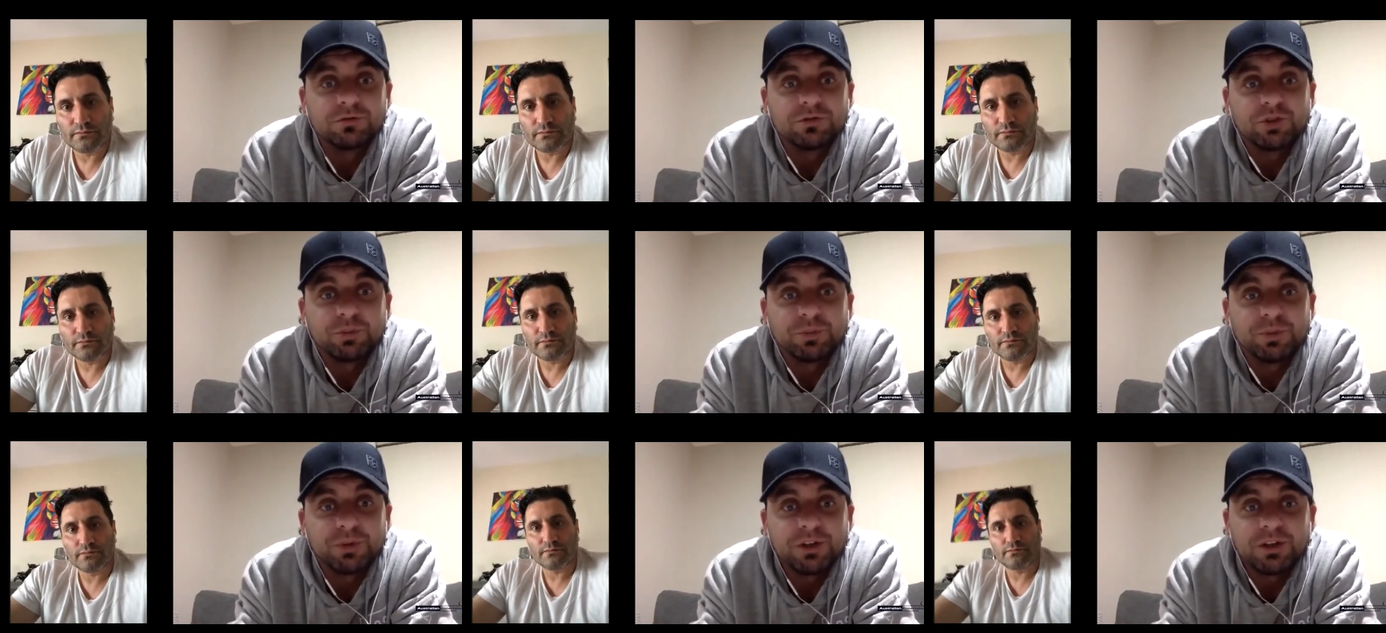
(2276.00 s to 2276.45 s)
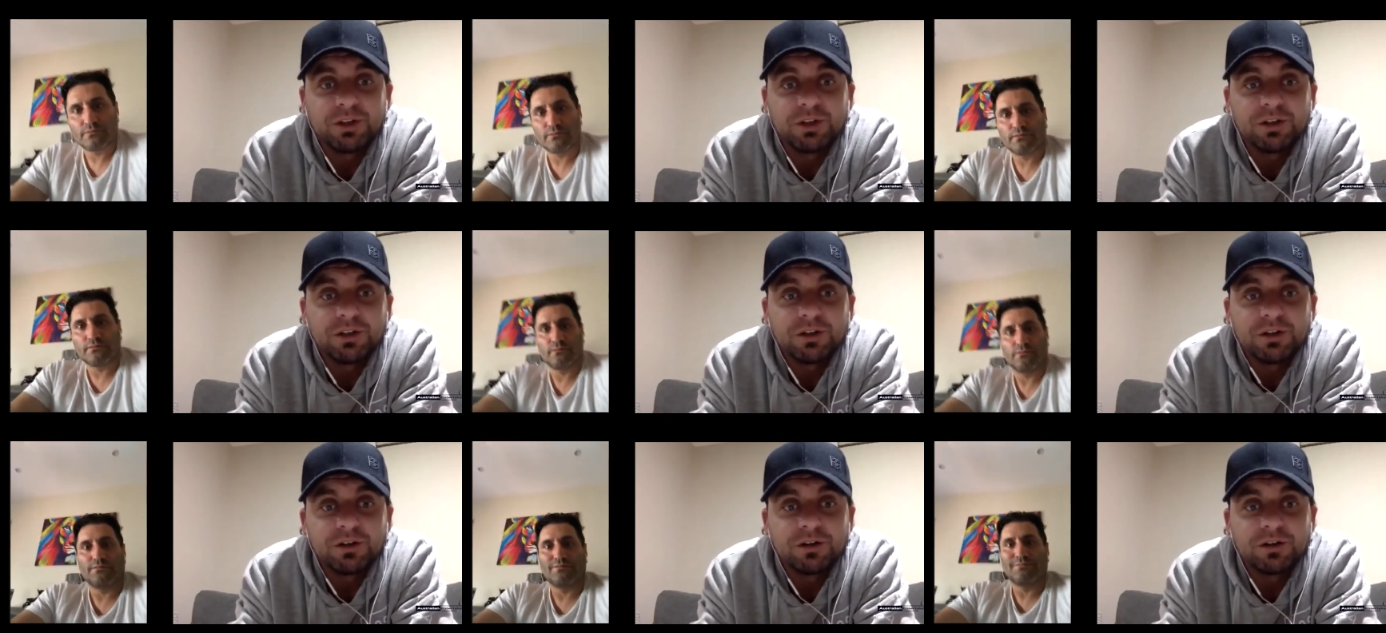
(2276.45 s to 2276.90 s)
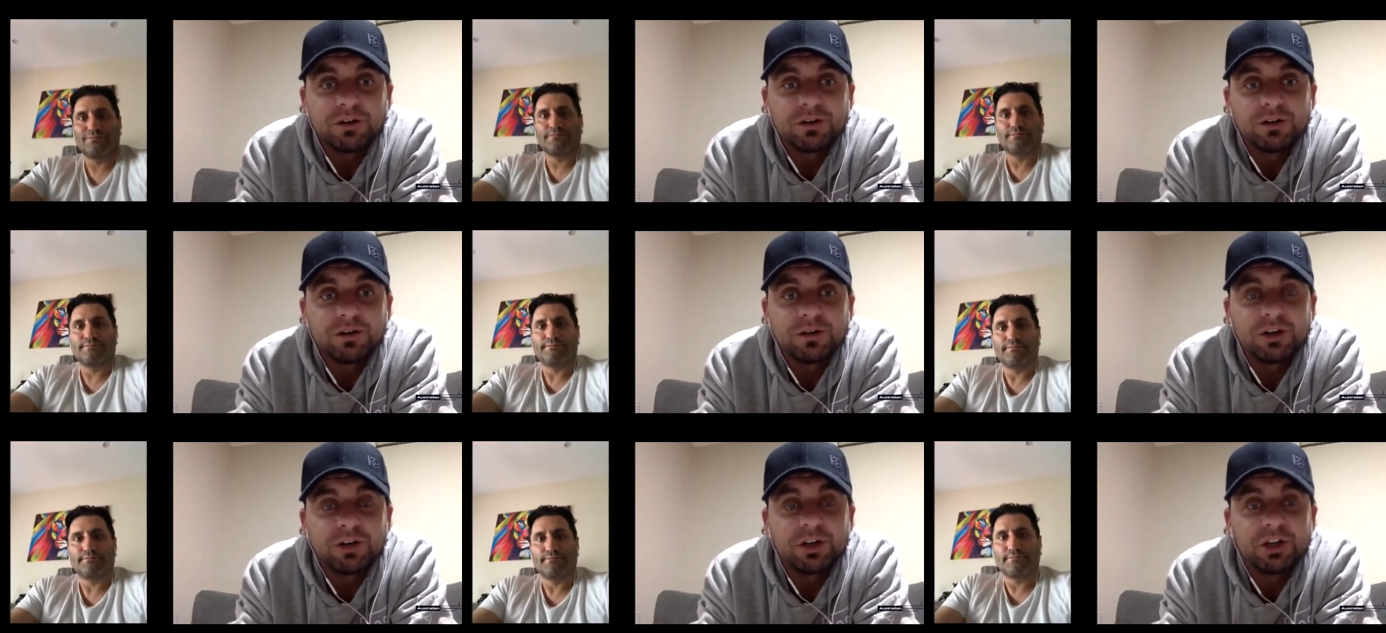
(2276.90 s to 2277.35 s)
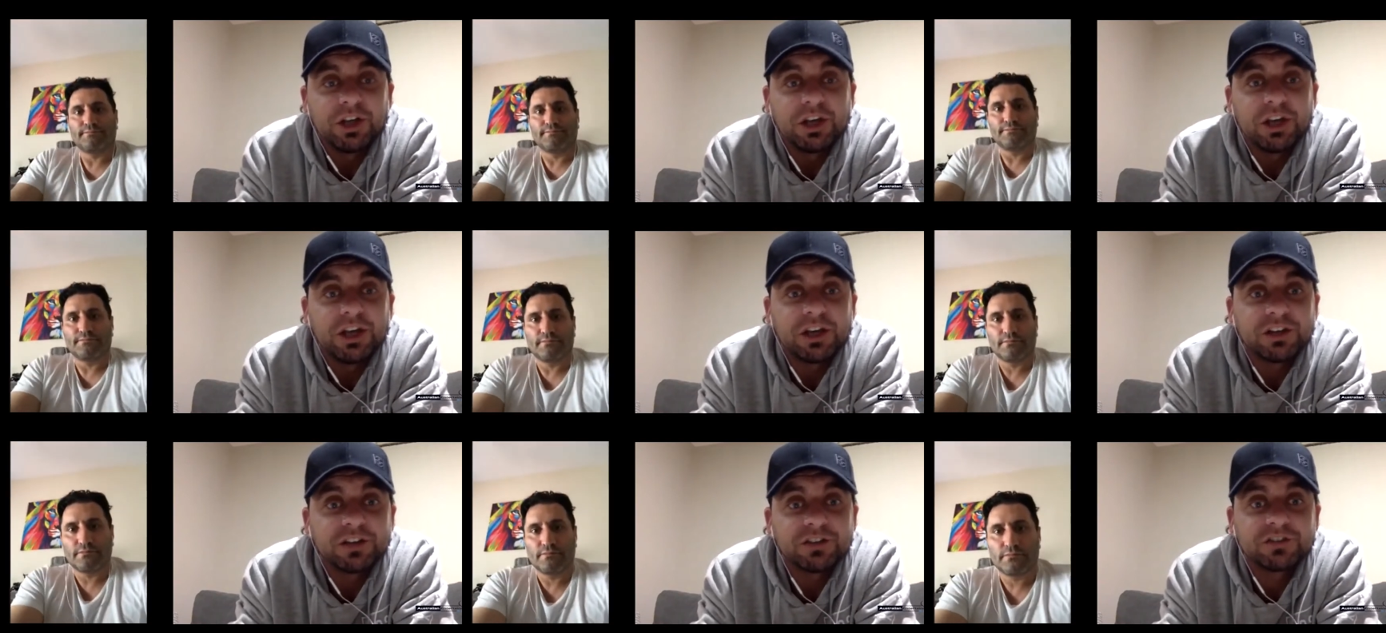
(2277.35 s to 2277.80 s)
Speaker 1: to be an
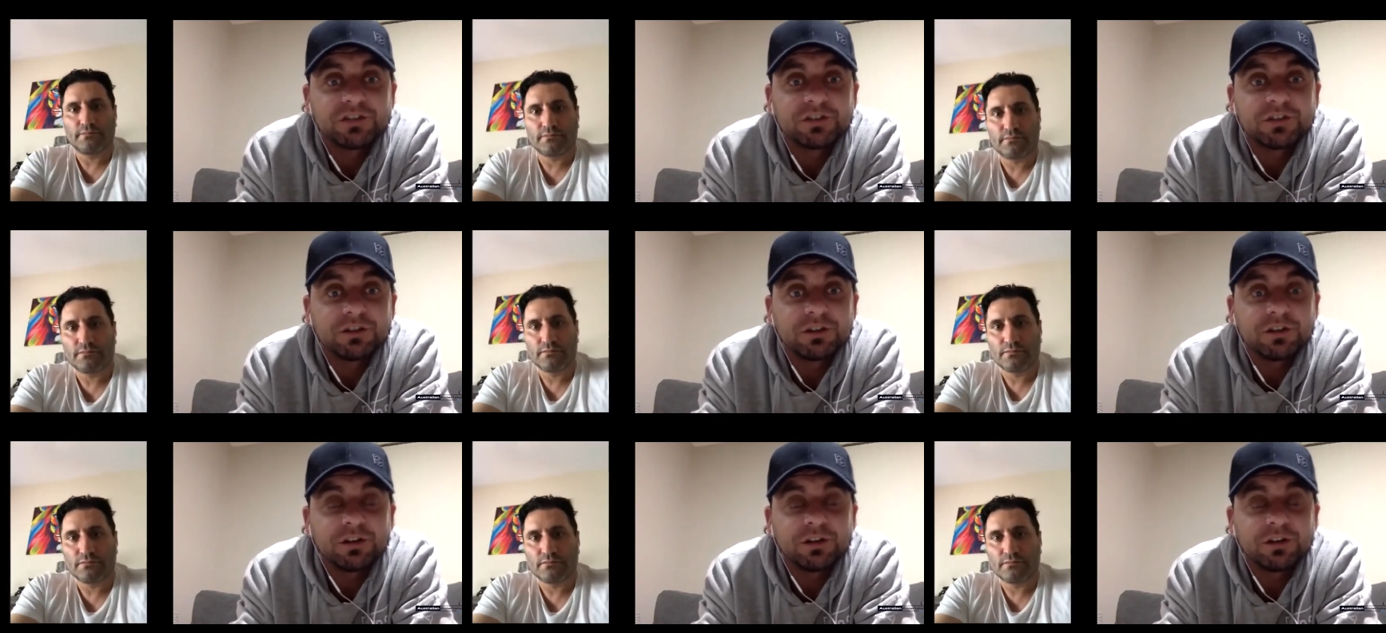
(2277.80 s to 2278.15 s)
ex